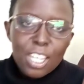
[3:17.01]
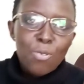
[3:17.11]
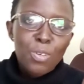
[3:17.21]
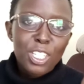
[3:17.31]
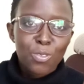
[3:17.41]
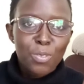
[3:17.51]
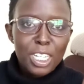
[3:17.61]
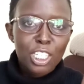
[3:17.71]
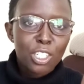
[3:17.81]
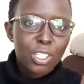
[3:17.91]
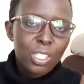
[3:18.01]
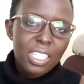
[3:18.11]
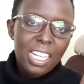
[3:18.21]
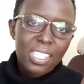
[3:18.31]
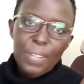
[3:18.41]
which is really good.
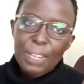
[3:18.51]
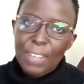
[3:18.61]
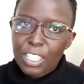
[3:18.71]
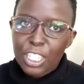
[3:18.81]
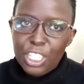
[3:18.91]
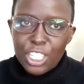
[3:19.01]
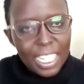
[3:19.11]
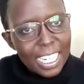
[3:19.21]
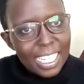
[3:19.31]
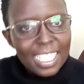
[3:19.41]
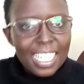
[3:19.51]
That's 500 shillings,